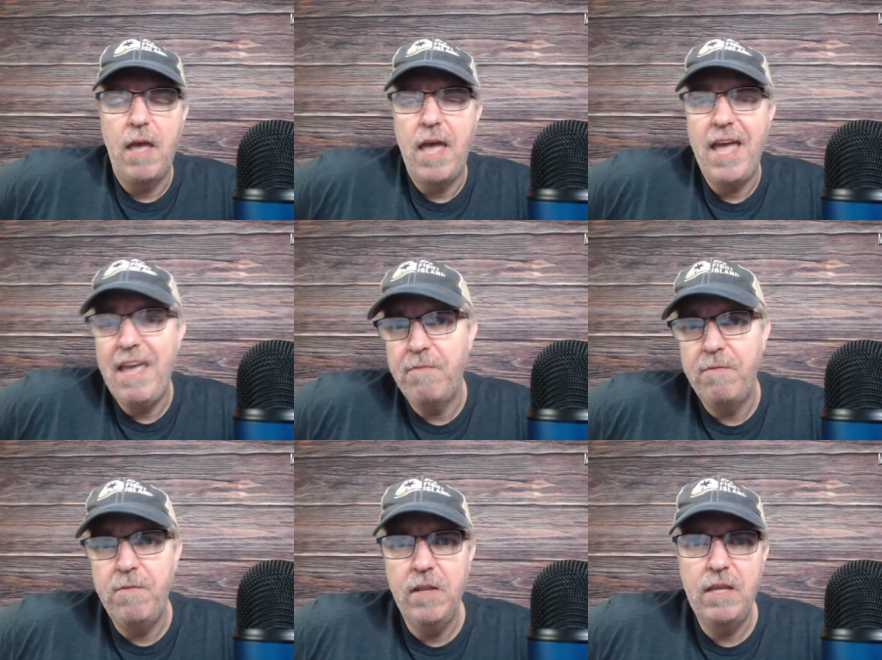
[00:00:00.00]
I have a
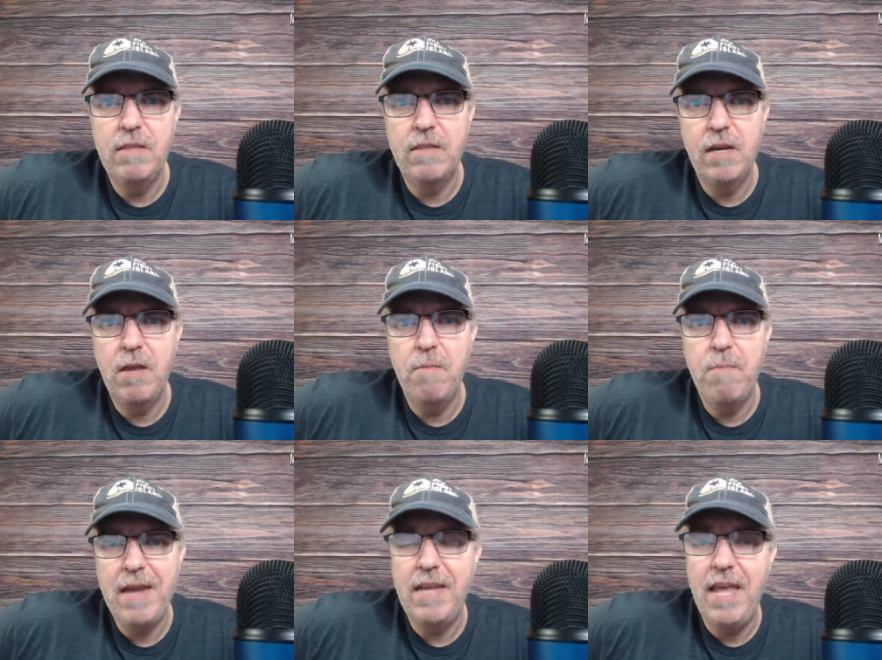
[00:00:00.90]
feeling he's going to come
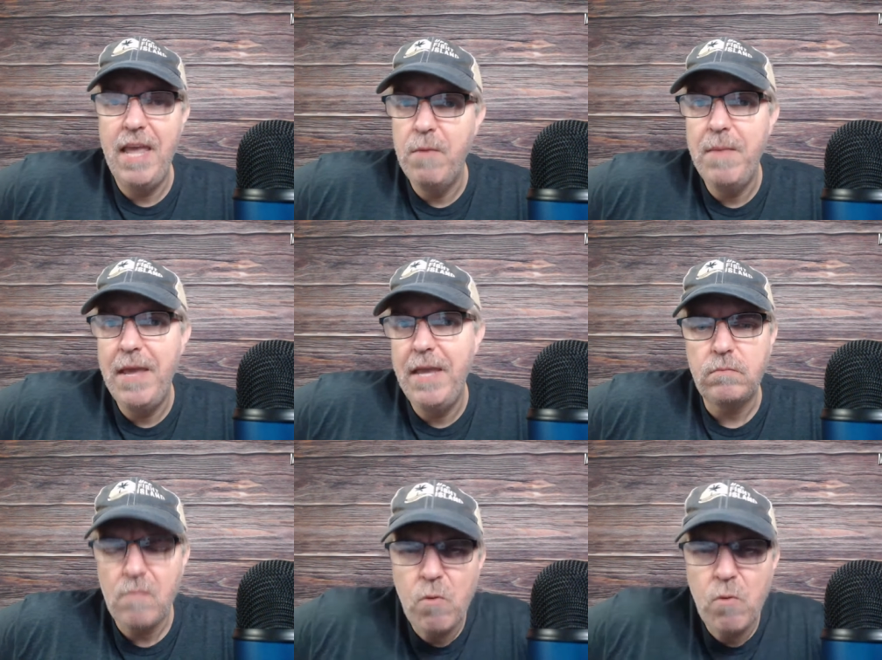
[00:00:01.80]
back to MMA.